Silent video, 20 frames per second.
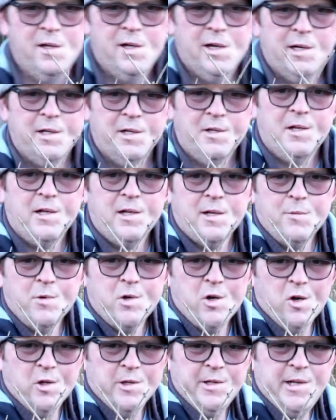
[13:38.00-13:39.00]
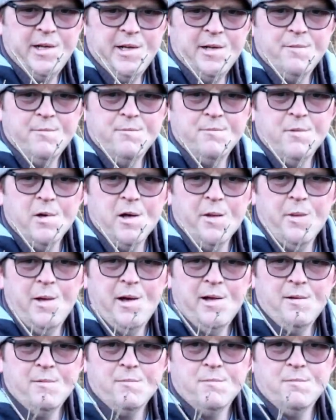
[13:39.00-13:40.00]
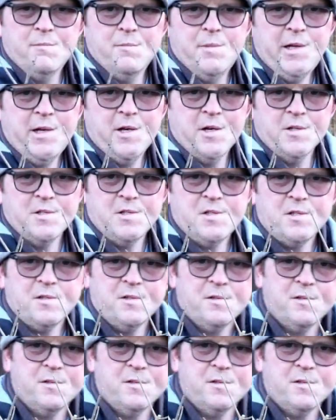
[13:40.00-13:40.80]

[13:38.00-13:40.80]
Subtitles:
And I think I'm calling it on that, because